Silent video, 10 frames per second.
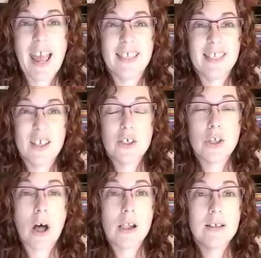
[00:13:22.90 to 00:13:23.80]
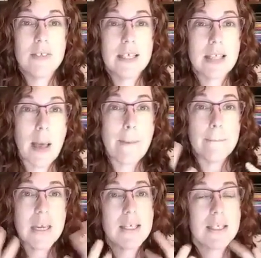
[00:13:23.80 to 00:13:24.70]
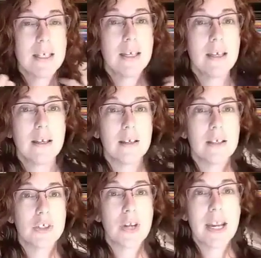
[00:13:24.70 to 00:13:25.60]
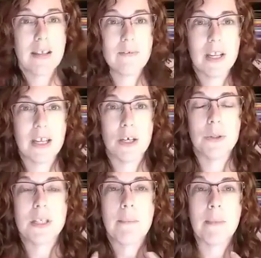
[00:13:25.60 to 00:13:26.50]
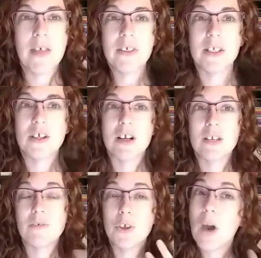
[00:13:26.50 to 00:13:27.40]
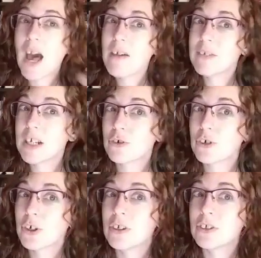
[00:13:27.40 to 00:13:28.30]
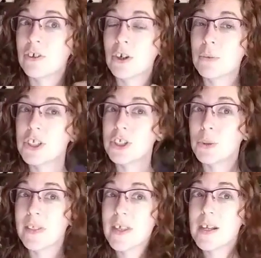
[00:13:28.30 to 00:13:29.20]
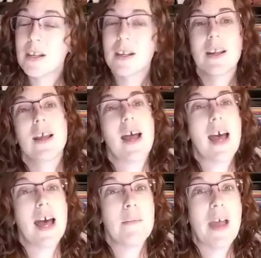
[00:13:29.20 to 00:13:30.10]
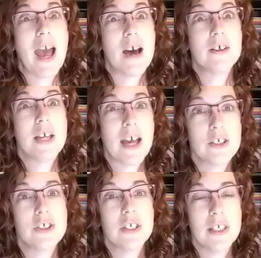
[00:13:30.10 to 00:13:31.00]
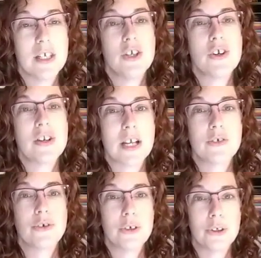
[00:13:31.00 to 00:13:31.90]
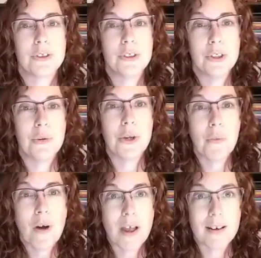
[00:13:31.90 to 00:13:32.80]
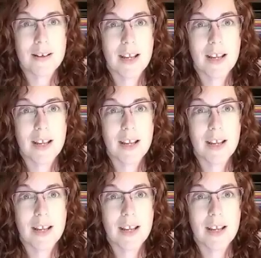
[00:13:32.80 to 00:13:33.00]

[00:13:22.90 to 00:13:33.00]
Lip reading: And there's all of these amazing training videos and methods on, if you have natural curl and you don't know what to do with it, how to actually get your natural curl to do what you want.